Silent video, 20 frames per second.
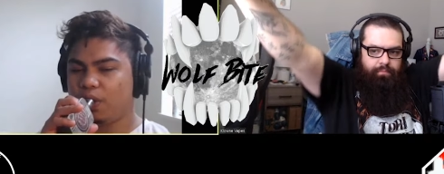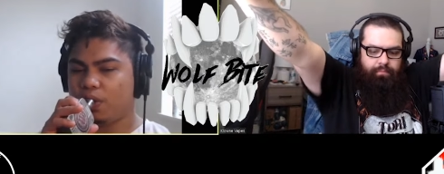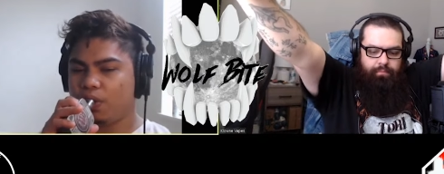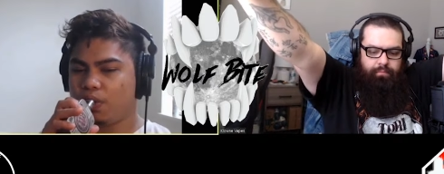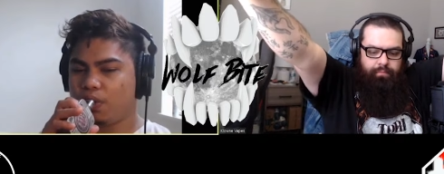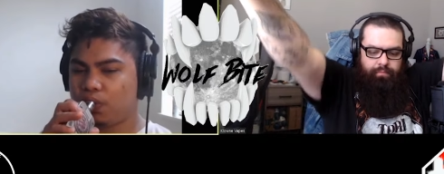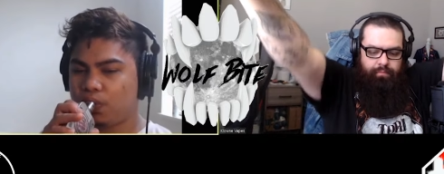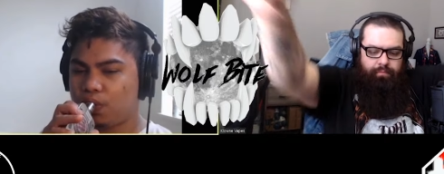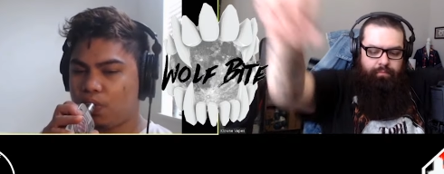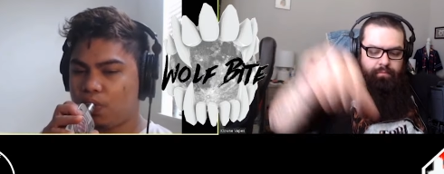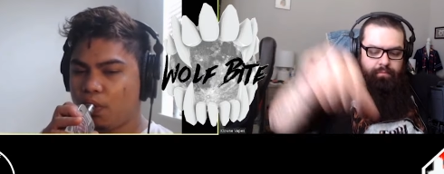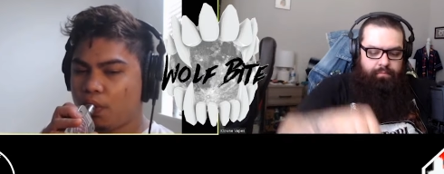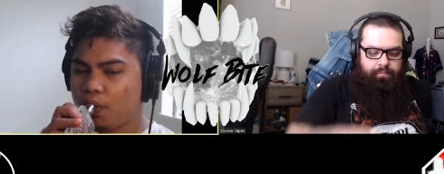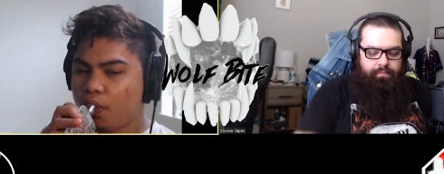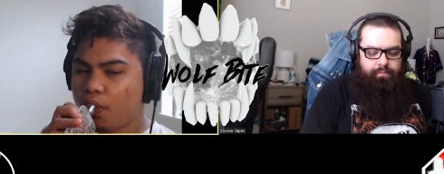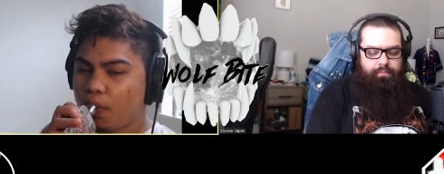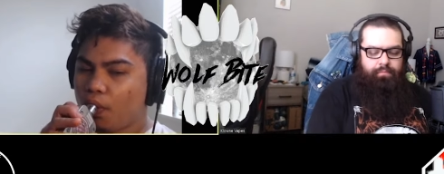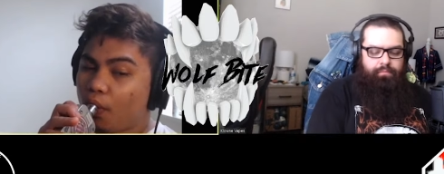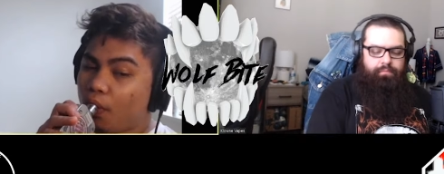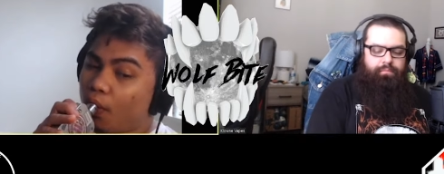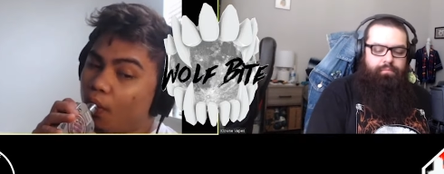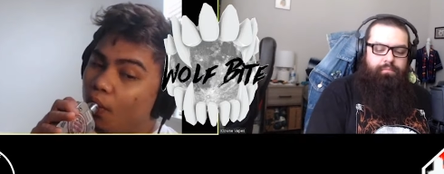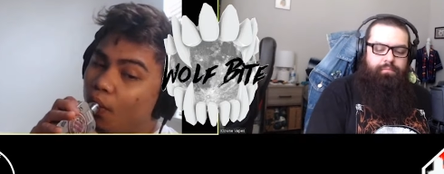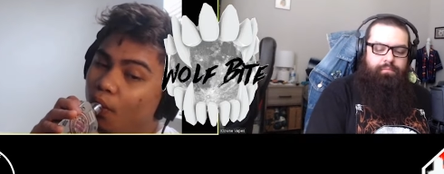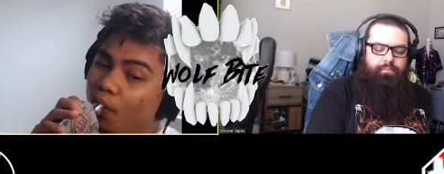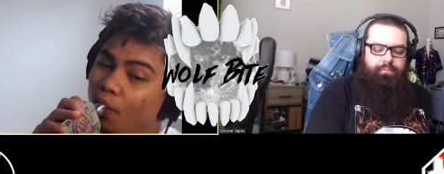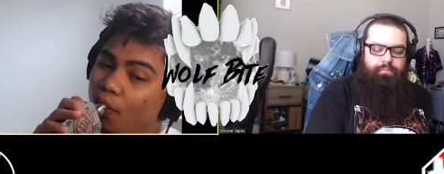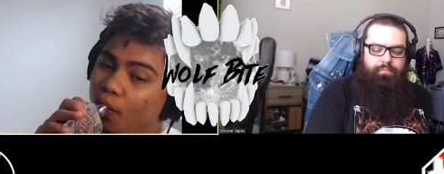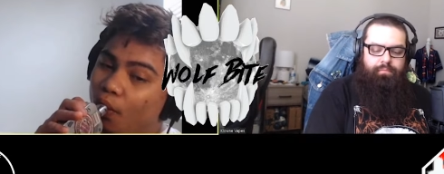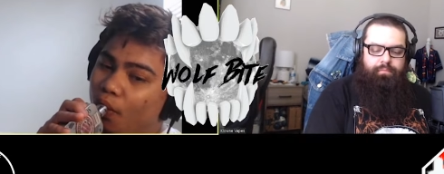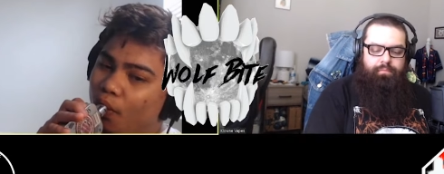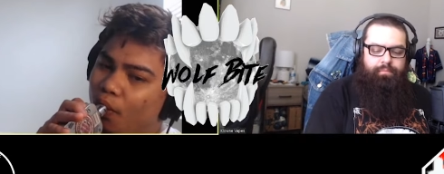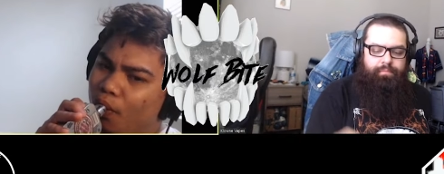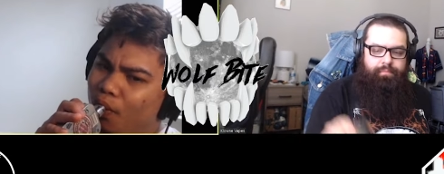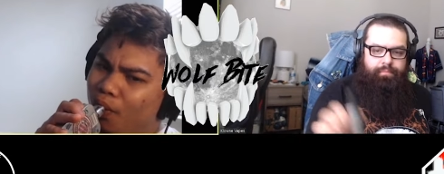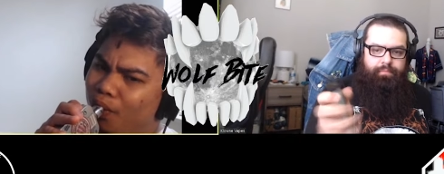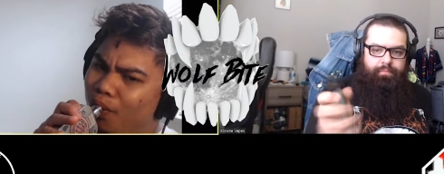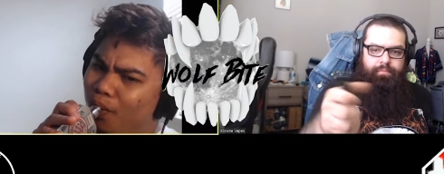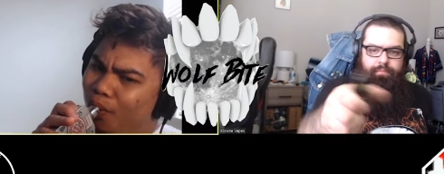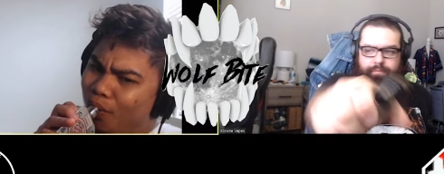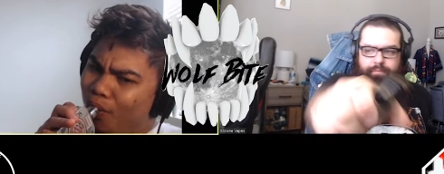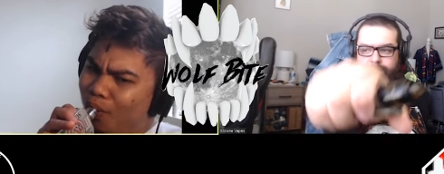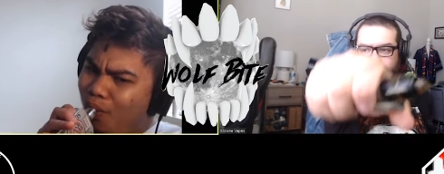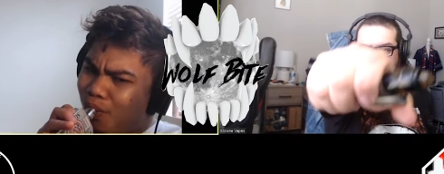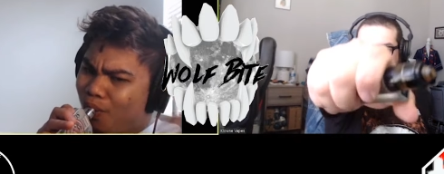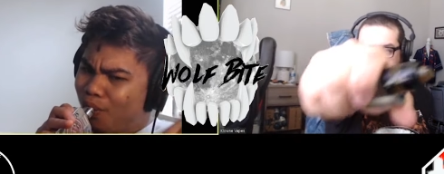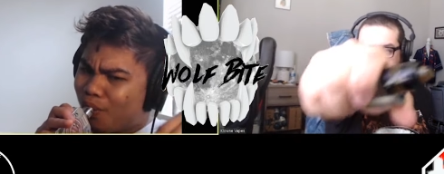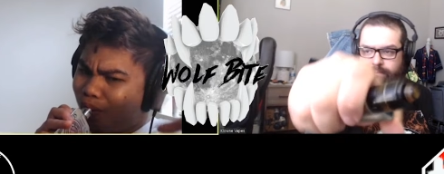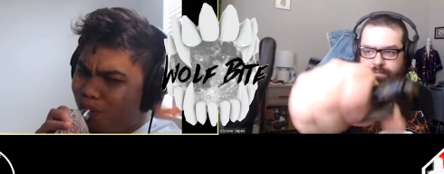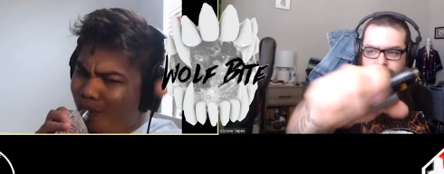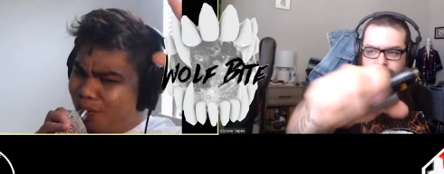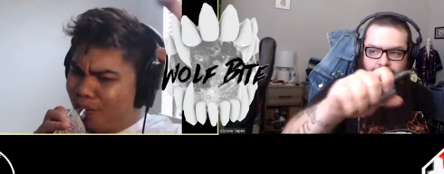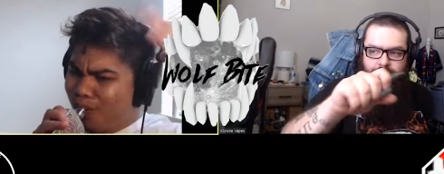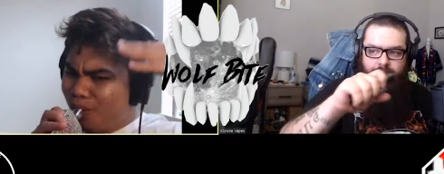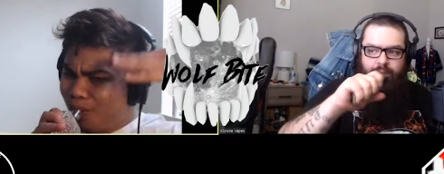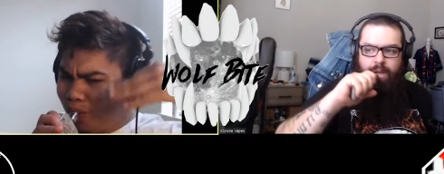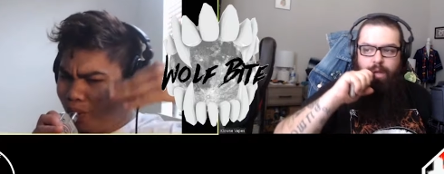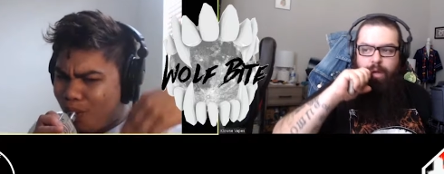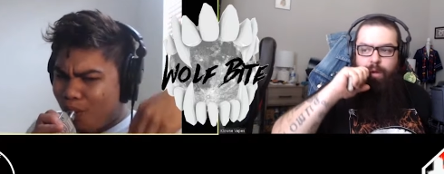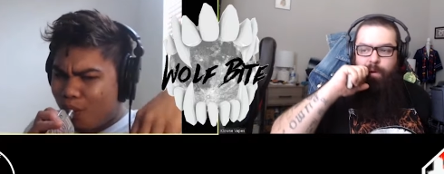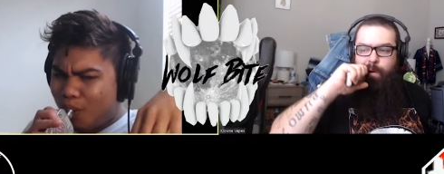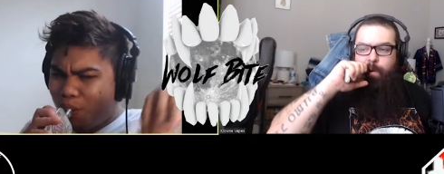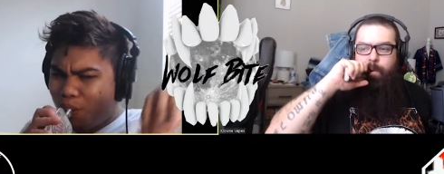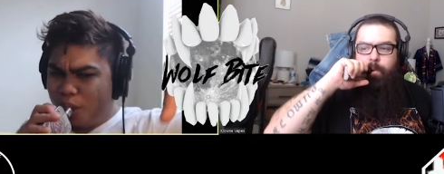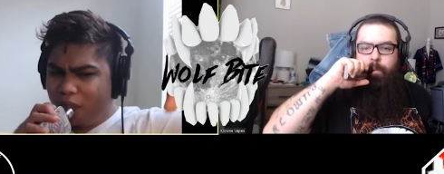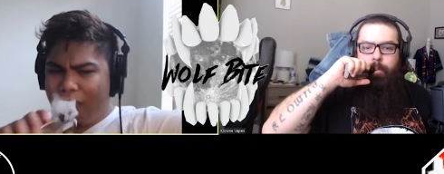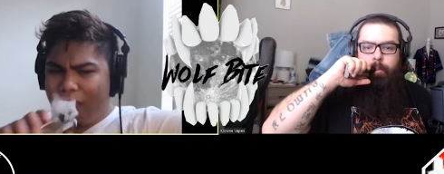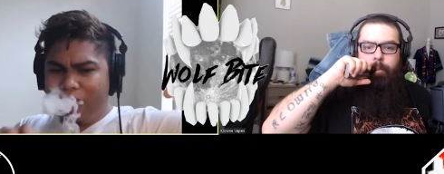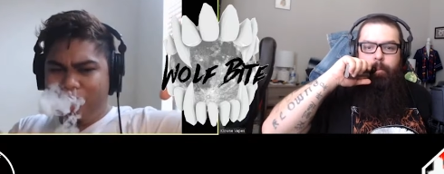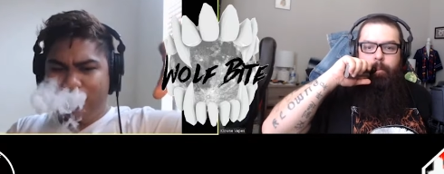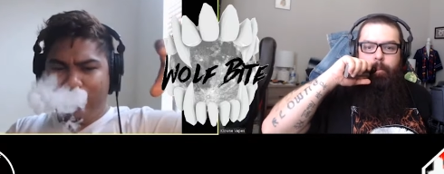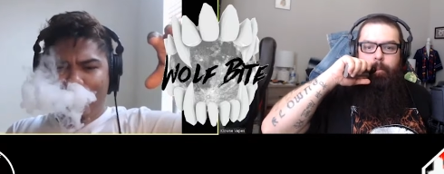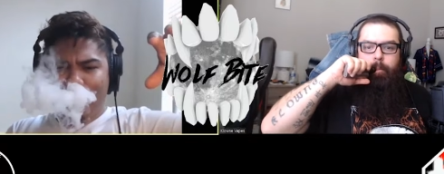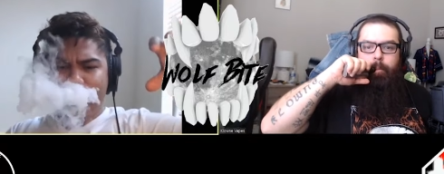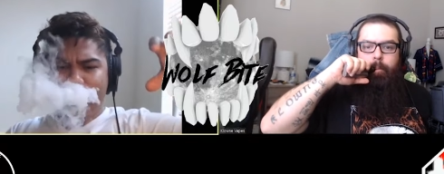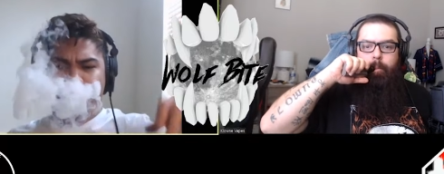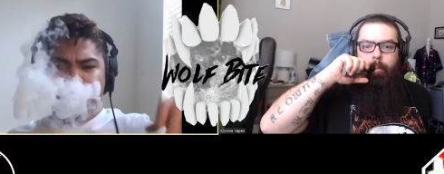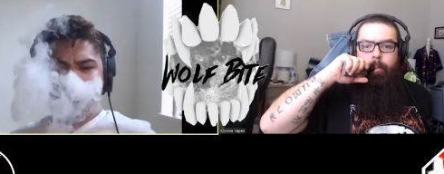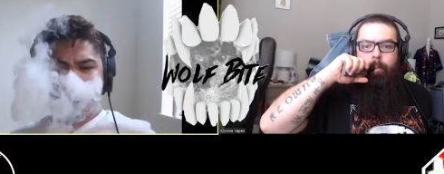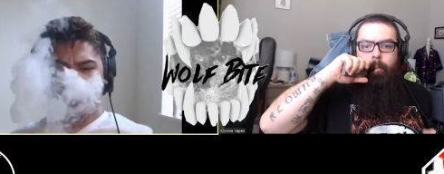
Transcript: Nothing is said.